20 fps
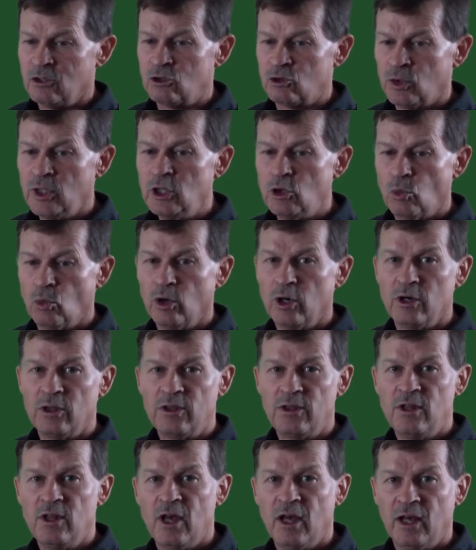Greek
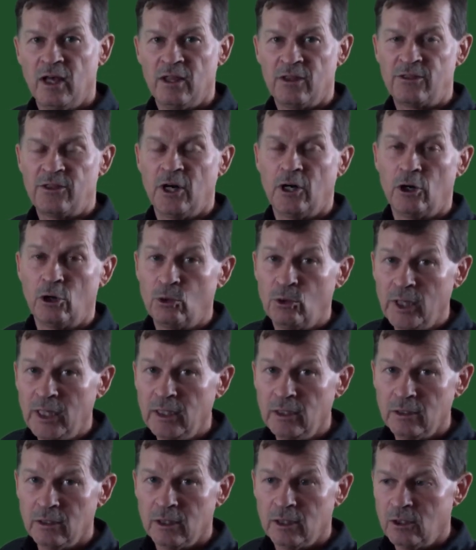word
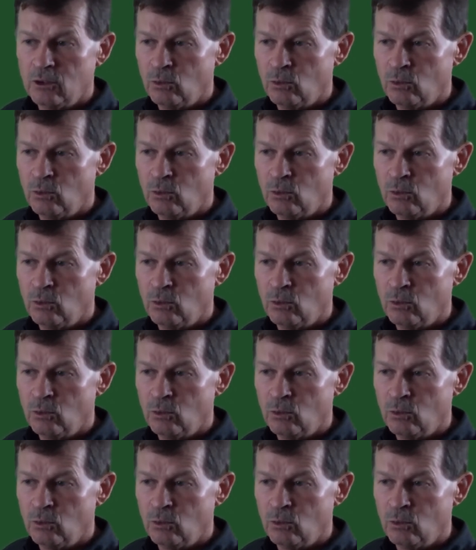theorein,